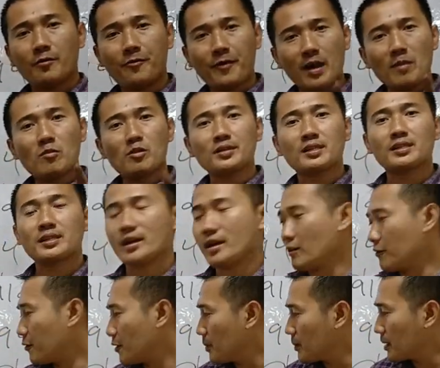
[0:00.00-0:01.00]
famous
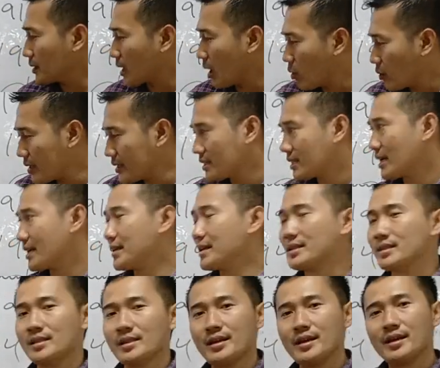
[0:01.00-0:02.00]
king from the Gaurids
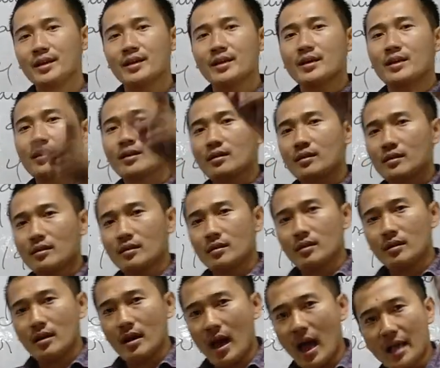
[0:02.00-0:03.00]
dynasty,
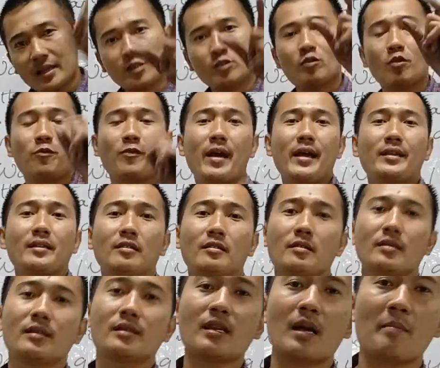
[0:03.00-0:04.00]
has to
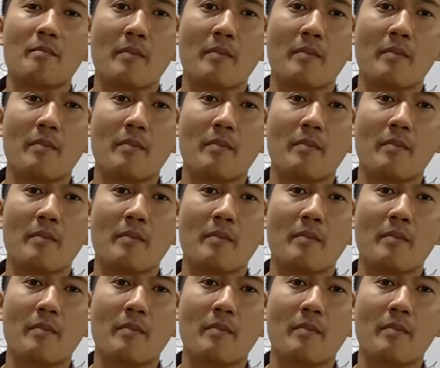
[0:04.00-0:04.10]
fight some